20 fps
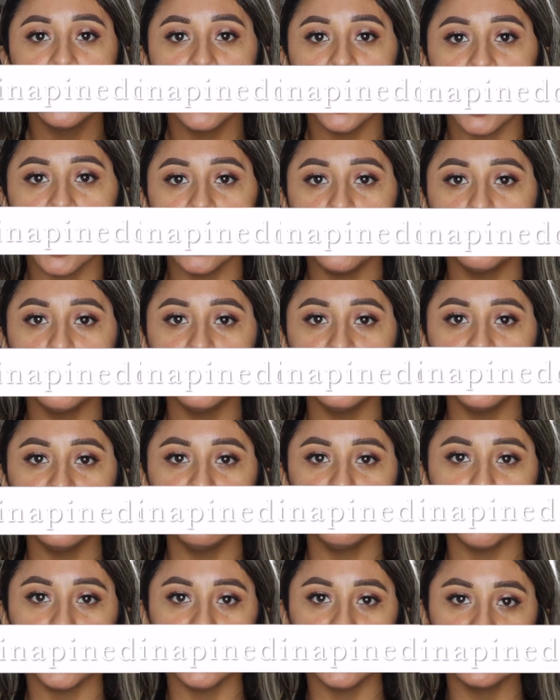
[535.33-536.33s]
I will
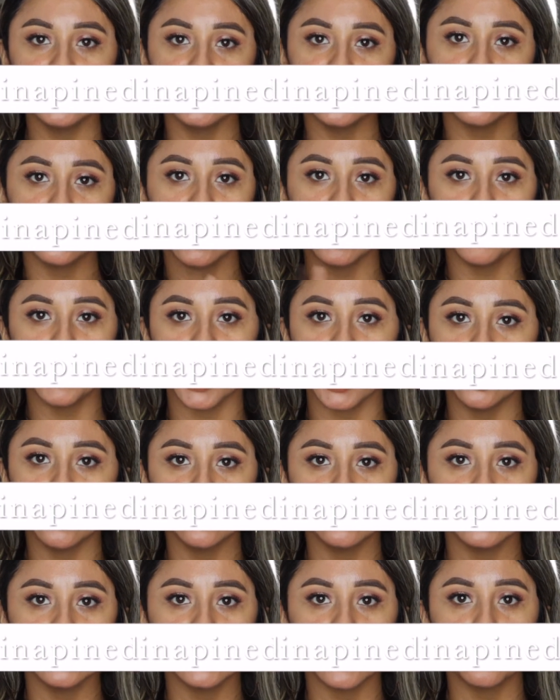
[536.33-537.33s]
leave my Instagram
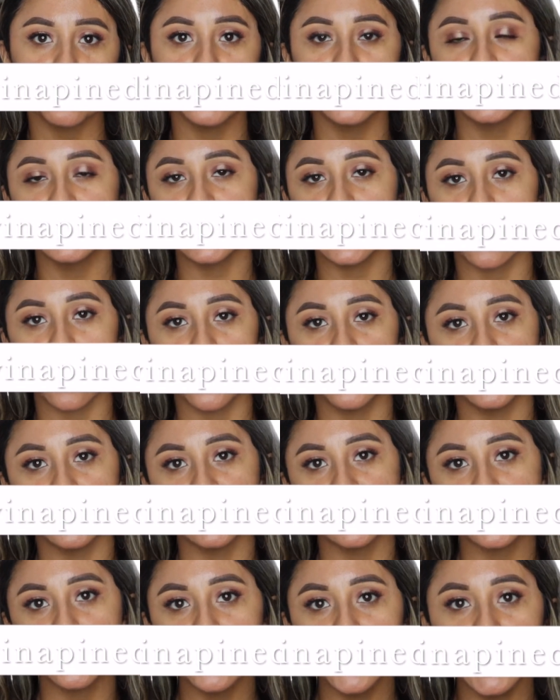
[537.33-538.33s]
handle somewhere here on the
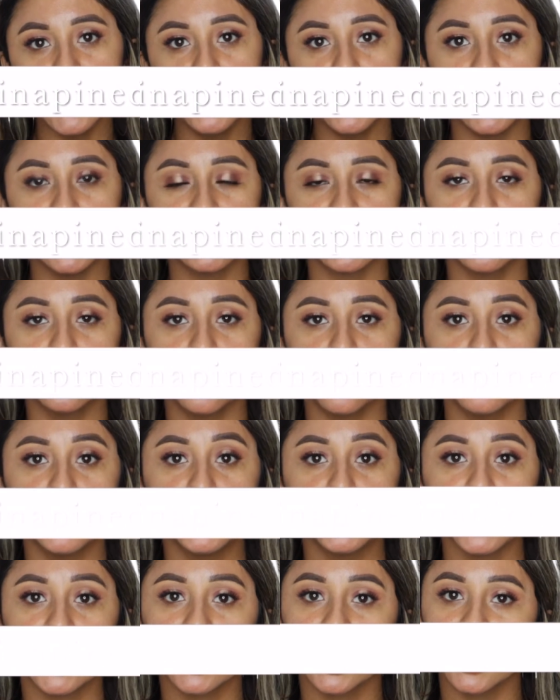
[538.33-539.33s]
screen. You guys can go
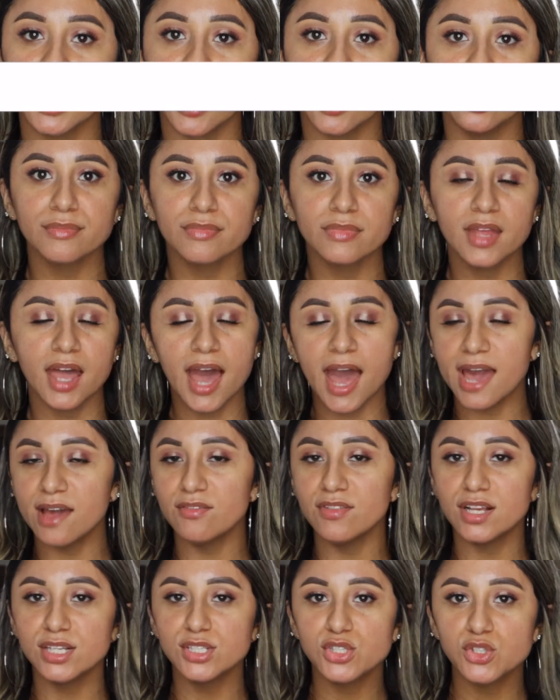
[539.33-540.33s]
and check it out. I've
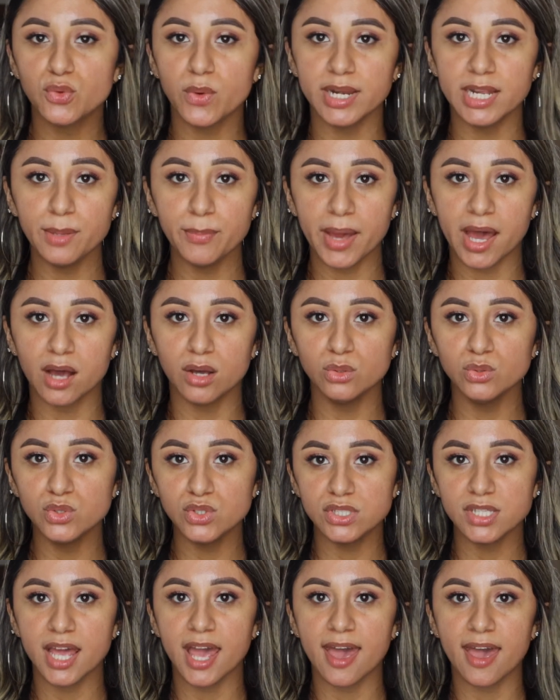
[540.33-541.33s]
lost 20
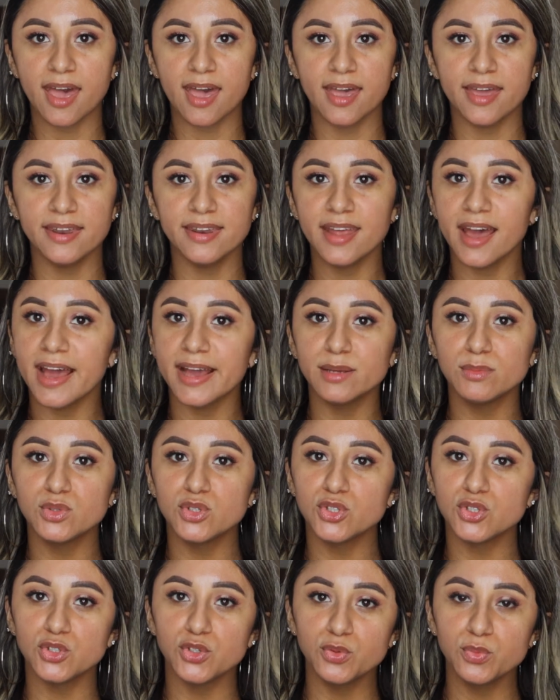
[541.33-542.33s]
pounds and I'm
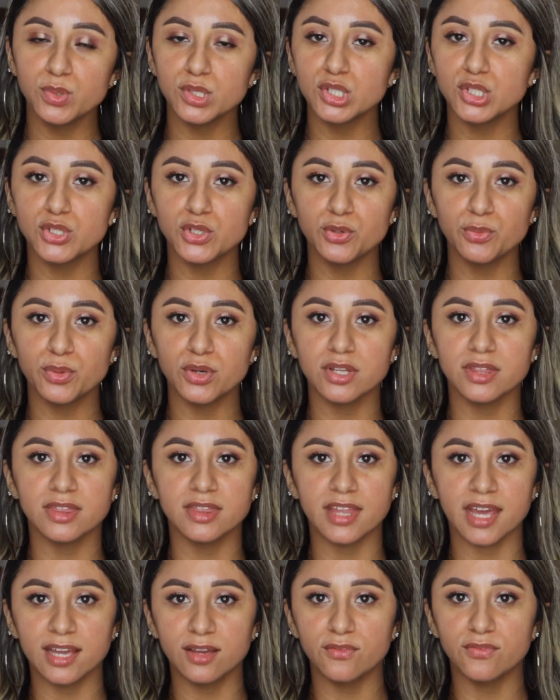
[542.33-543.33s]
super
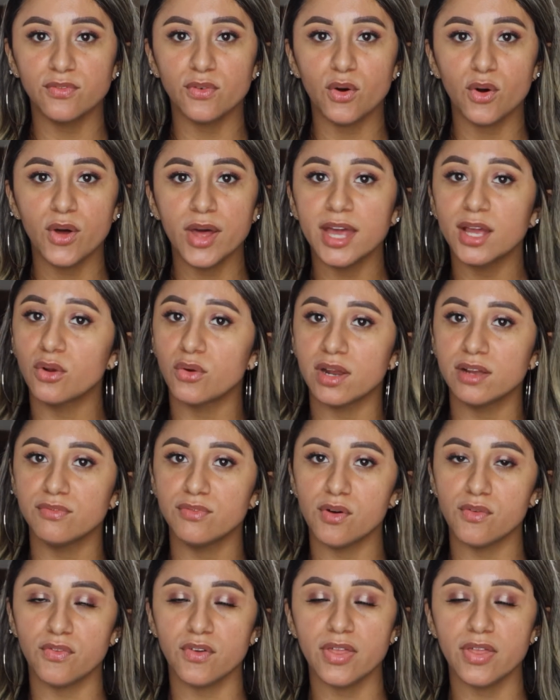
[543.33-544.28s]
thankful and grateful for